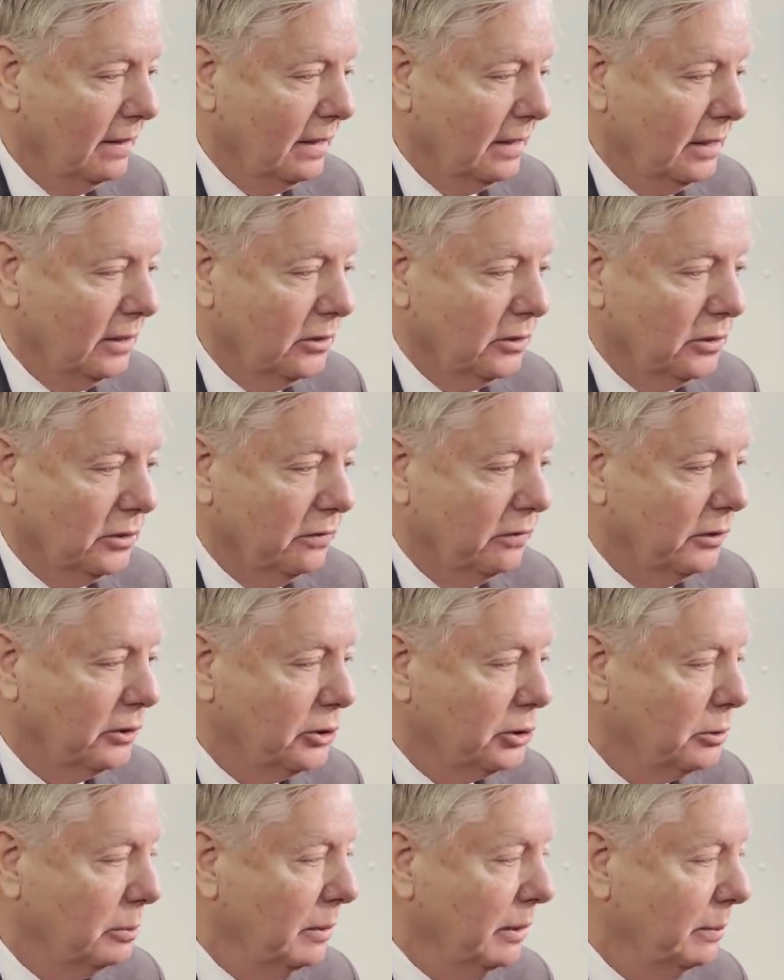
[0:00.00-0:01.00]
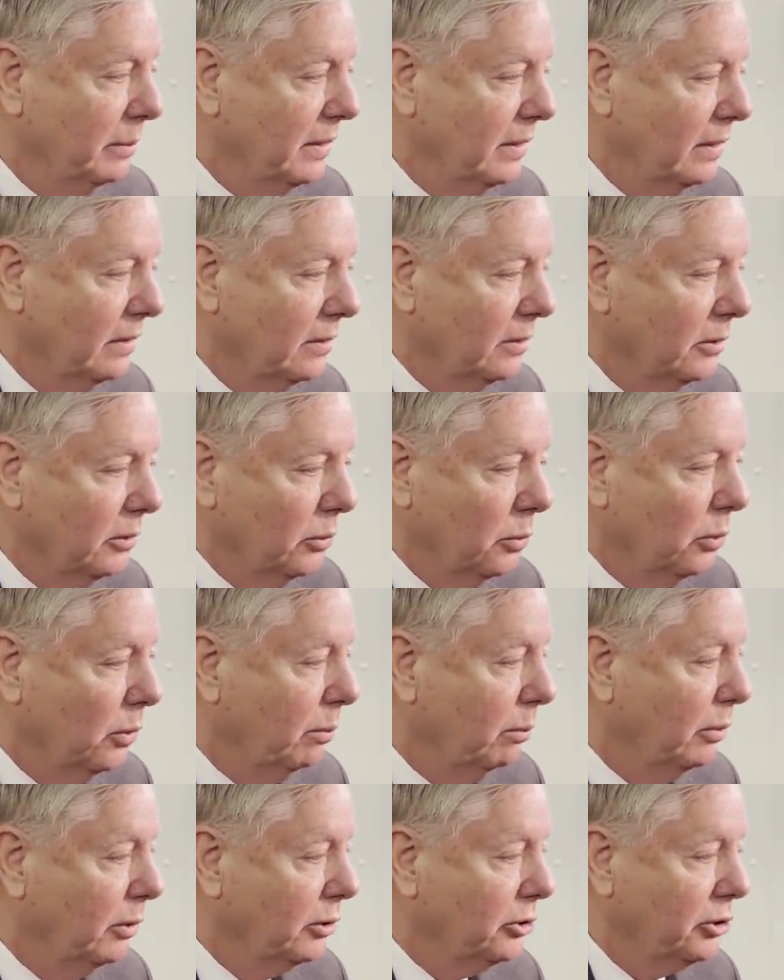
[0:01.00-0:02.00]
You know, the First Amendment, I don't know
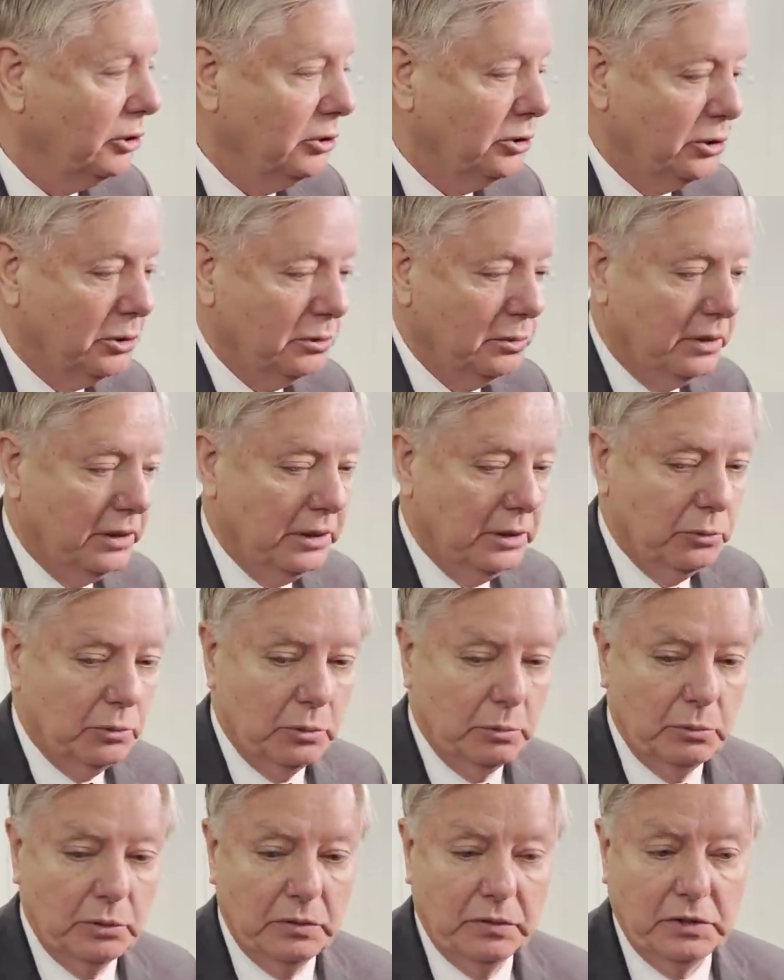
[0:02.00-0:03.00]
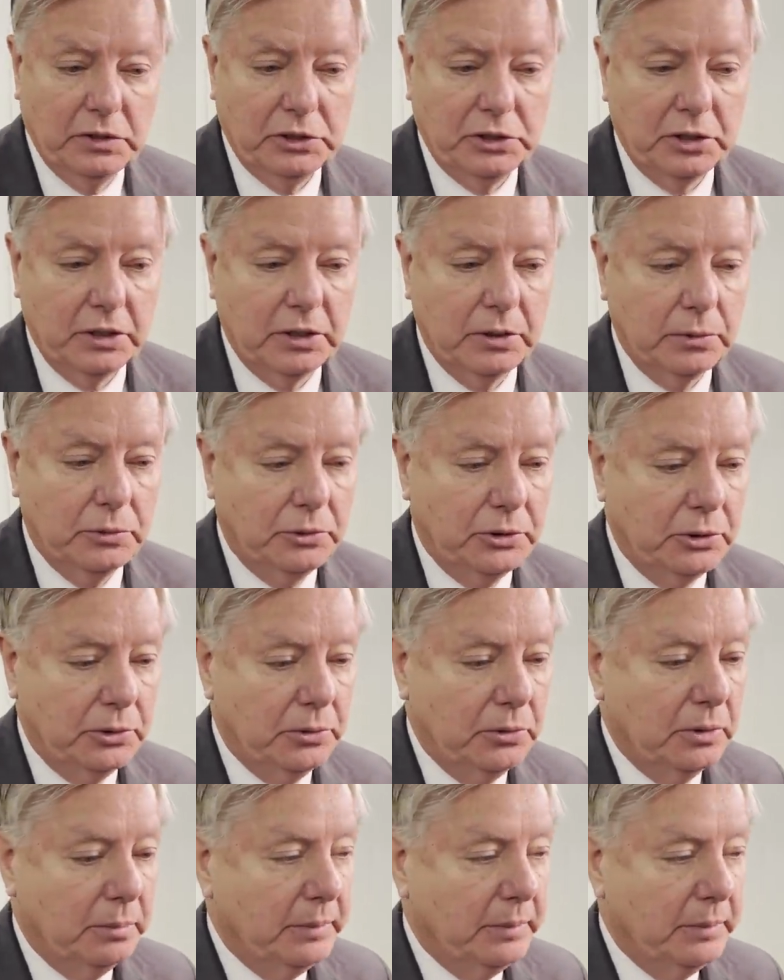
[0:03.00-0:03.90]
what books you should read or what movies you go to.